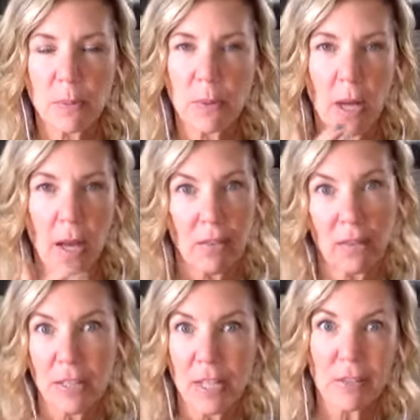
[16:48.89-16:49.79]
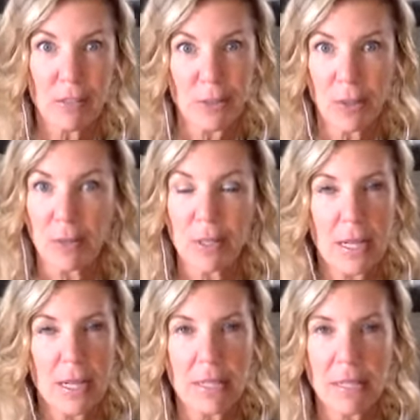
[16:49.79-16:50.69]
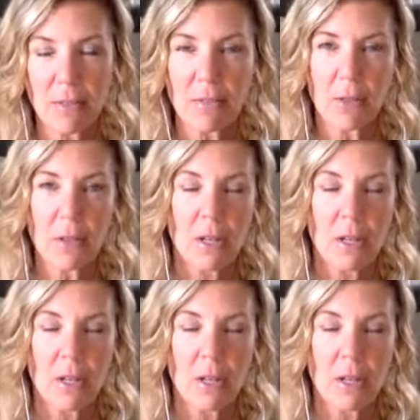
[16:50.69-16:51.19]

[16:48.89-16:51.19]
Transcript: every day for 21 days, different